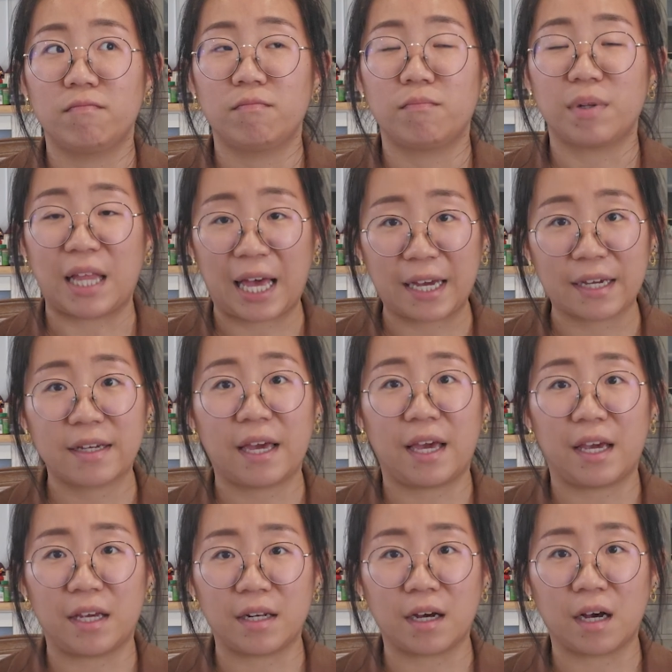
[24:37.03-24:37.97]
black
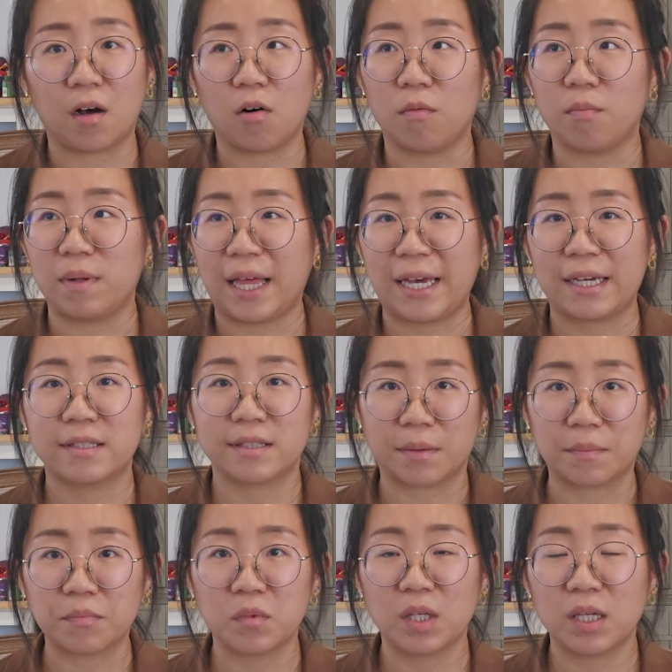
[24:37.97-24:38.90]
Aida or black
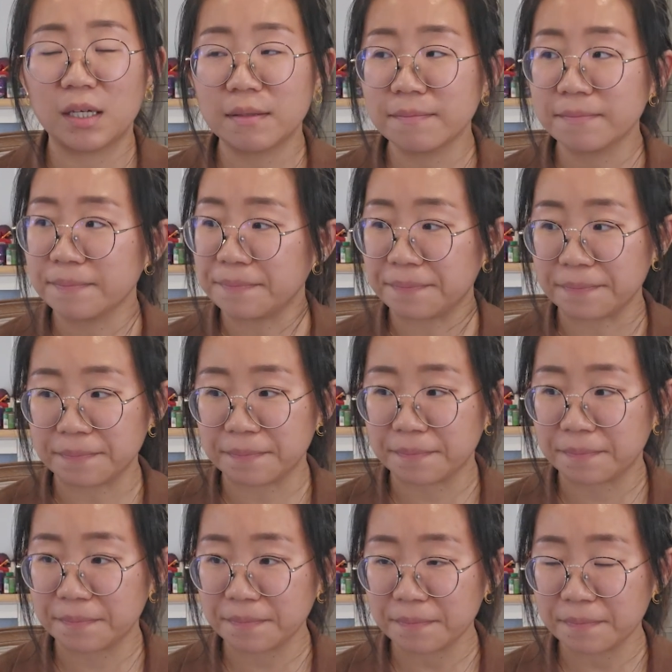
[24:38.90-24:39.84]
something,
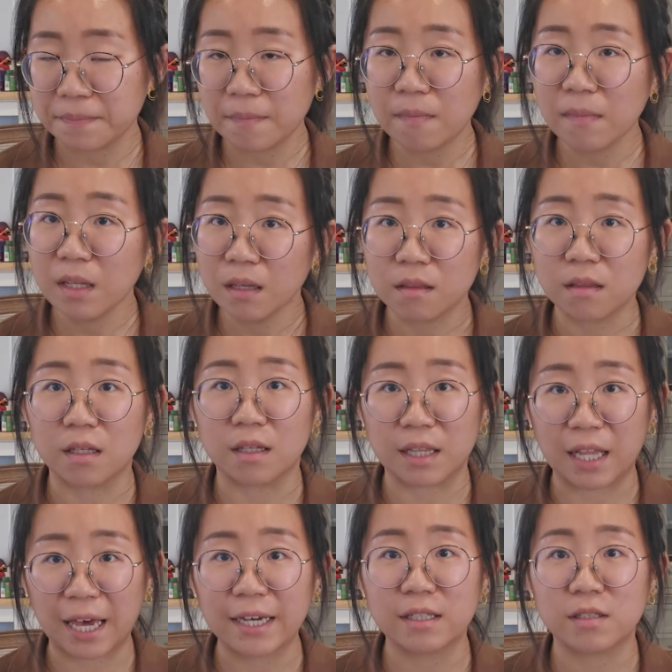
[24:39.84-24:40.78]
the
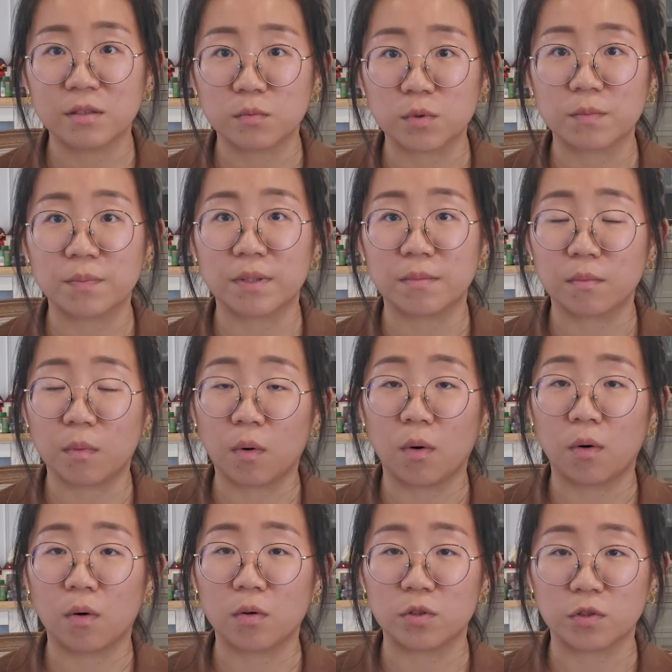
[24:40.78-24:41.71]
light would be
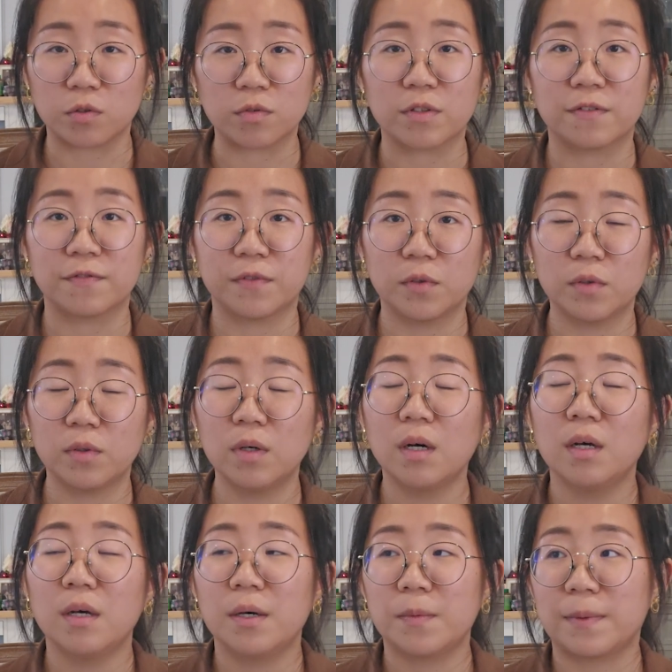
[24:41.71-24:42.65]
more useful,
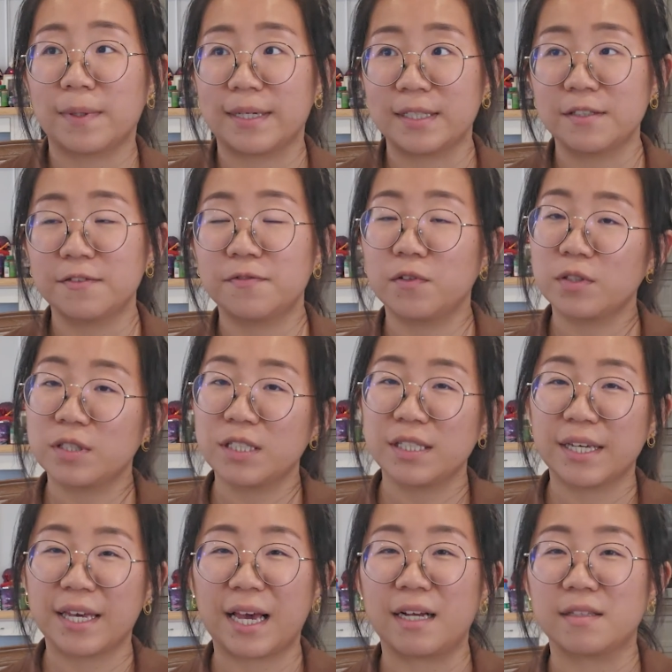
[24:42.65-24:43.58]
whereas
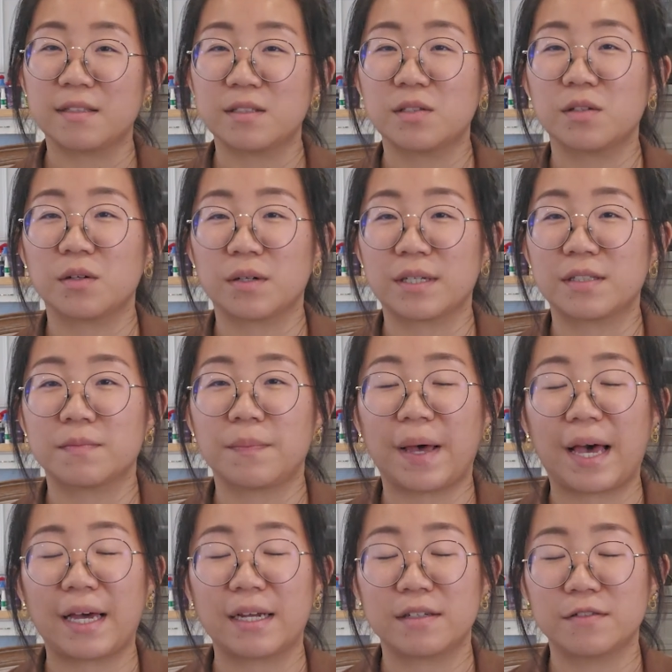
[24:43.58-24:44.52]
14 count's not as
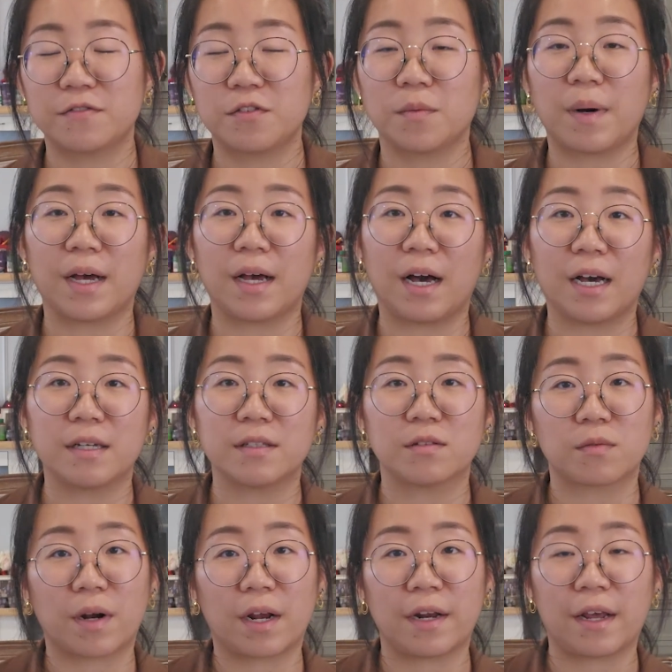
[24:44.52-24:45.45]
bad for my
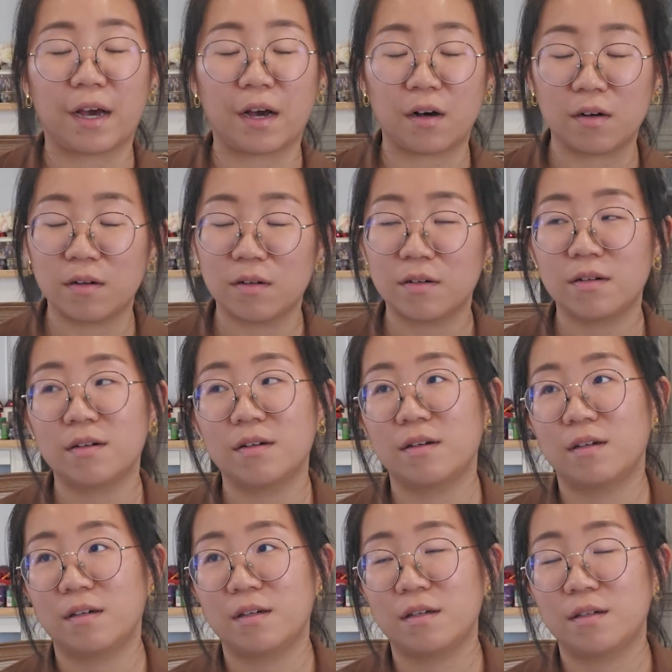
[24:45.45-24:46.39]
eyes right now.
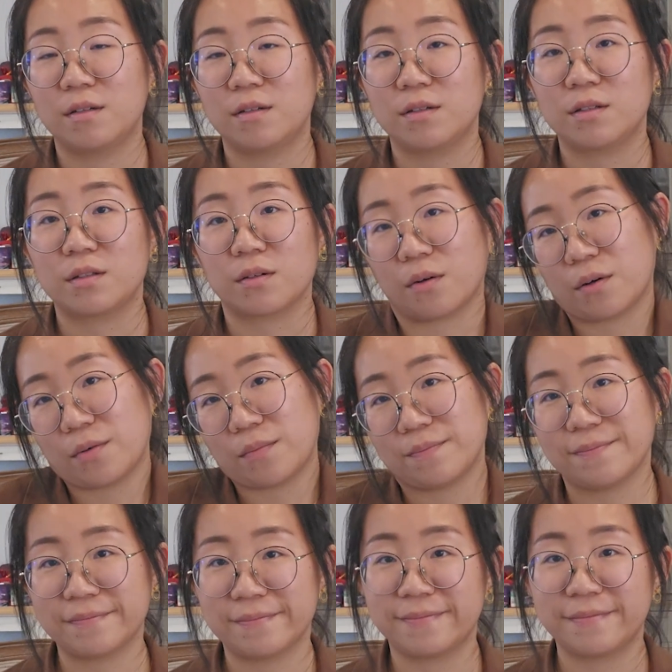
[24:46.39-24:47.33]
So
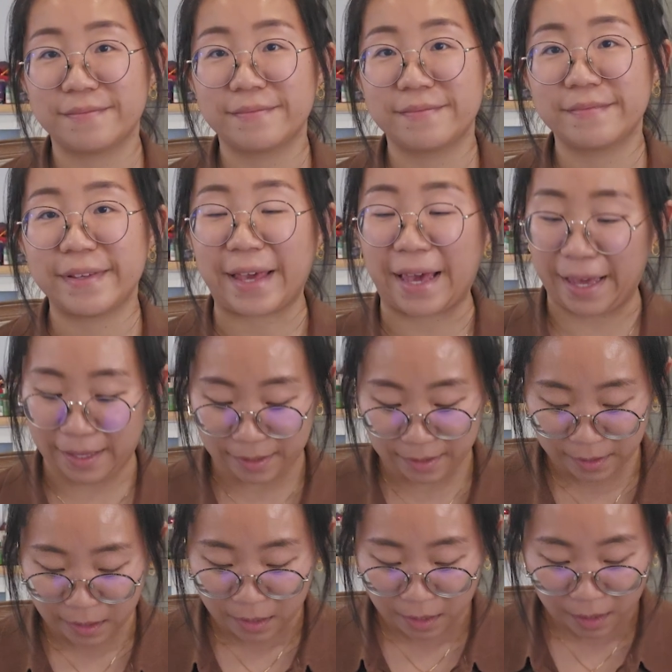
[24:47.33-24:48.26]
yeah,
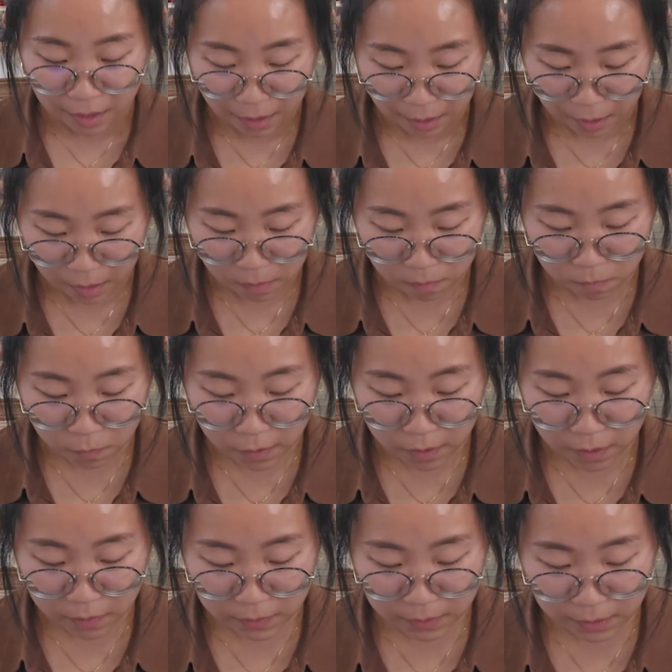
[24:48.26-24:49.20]

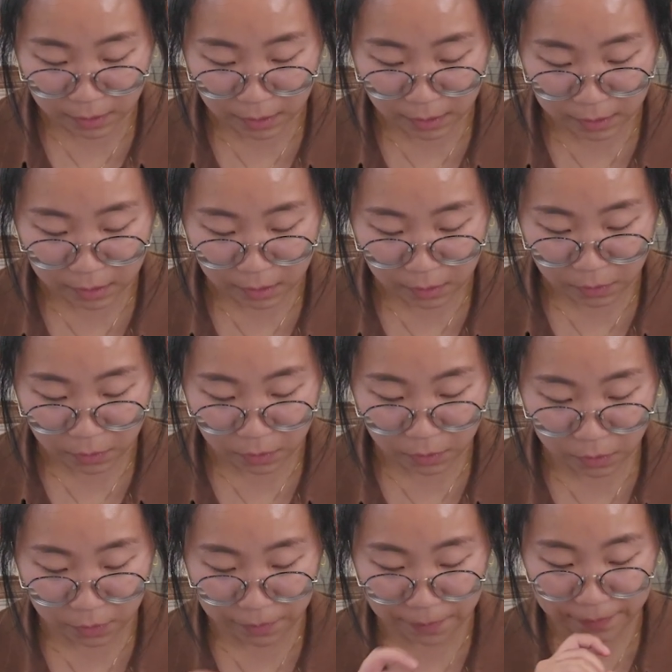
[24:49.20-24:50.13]
What else can I tell
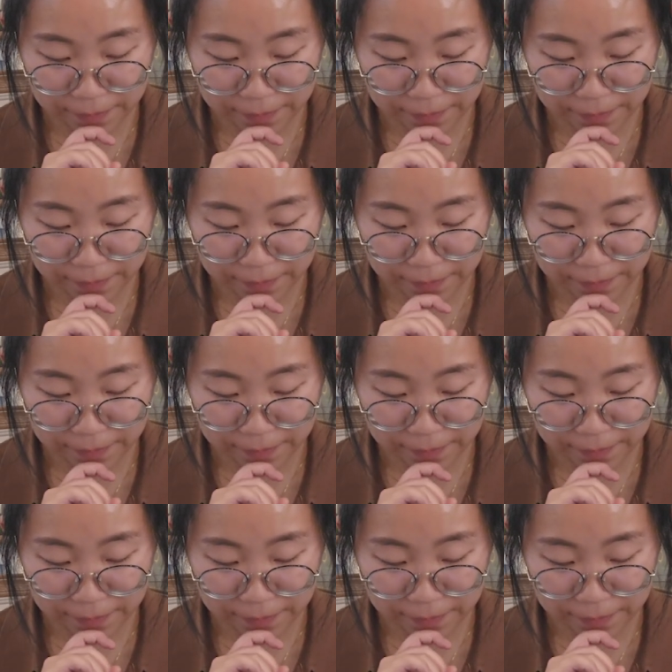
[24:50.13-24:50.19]
you?